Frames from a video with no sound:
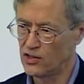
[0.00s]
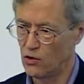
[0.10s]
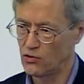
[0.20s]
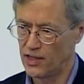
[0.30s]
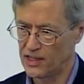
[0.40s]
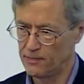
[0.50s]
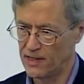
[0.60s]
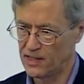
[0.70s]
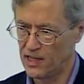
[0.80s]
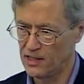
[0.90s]
those
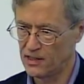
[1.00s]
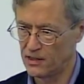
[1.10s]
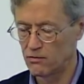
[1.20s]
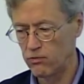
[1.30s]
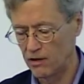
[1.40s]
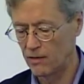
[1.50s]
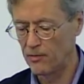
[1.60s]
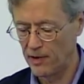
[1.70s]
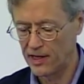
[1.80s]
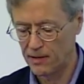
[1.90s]
expectations. Well, let me
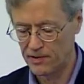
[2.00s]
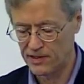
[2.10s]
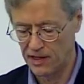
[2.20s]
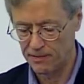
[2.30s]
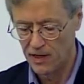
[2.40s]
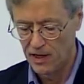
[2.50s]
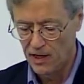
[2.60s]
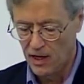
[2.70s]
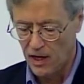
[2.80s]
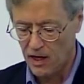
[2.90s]
back up a step
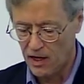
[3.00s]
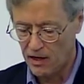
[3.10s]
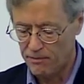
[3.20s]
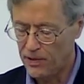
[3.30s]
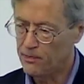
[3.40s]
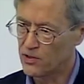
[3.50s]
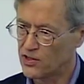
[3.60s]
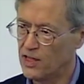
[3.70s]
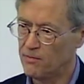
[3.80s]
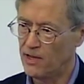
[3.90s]
uh, people
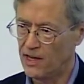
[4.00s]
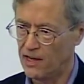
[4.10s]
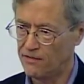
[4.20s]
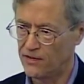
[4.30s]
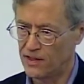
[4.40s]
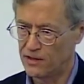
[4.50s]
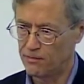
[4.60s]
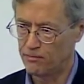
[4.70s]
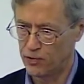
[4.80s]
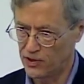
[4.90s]
seem to have this
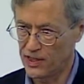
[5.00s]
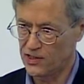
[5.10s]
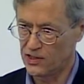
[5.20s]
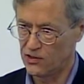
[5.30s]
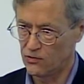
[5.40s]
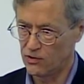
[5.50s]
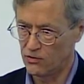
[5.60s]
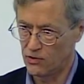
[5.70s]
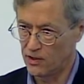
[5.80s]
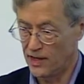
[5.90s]
prediction or,
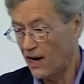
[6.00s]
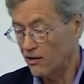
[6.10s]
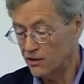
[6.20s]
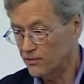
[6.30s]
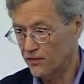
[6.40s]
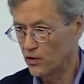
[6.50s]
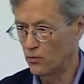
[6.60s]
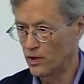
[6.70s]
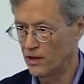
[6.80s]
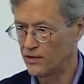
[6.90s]
or narrative, if you
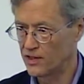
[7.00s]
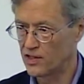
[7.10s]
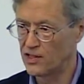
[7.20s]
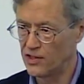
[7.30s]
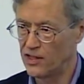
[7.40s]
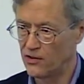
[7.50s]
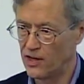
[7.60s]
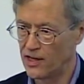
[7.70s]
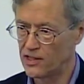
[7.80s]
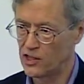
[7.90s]
will, that such
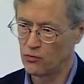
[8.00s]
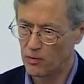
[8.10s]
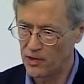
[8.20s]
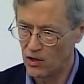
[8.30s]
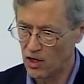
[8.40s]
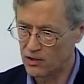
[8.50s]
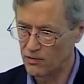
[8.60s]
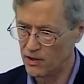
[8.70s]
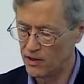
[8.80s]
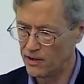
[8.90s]
interactions will be
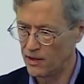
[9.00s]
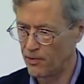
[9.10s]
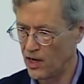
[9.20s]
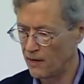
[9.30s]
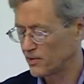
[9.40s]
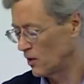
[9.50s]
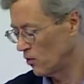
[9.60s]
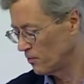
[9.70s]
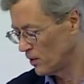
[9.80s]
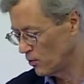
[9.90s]
awkward, that perhaps I
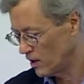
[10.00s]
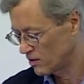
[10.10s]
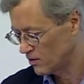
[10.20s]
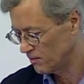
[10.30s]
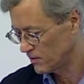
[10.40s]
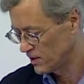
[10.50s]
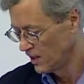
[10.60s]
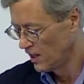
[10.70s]
won't be welcomed,